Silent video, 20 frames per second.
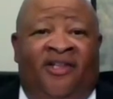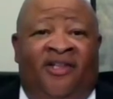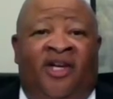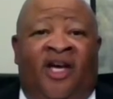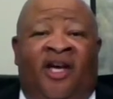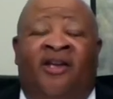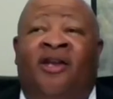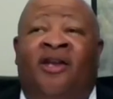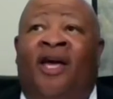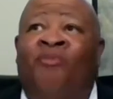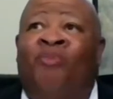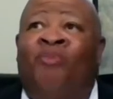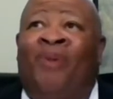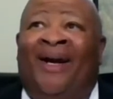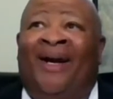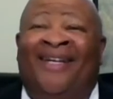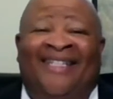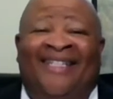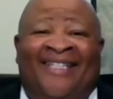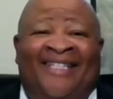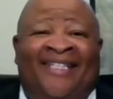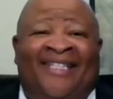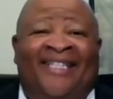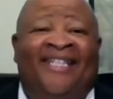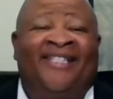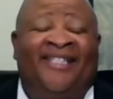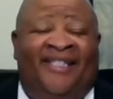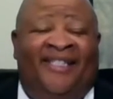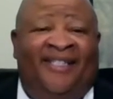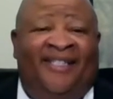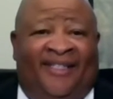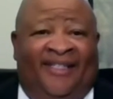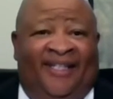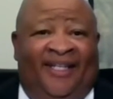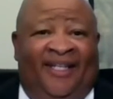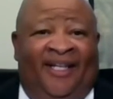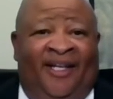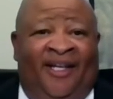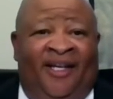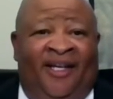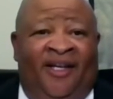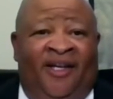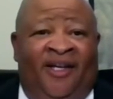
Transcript: But consistency,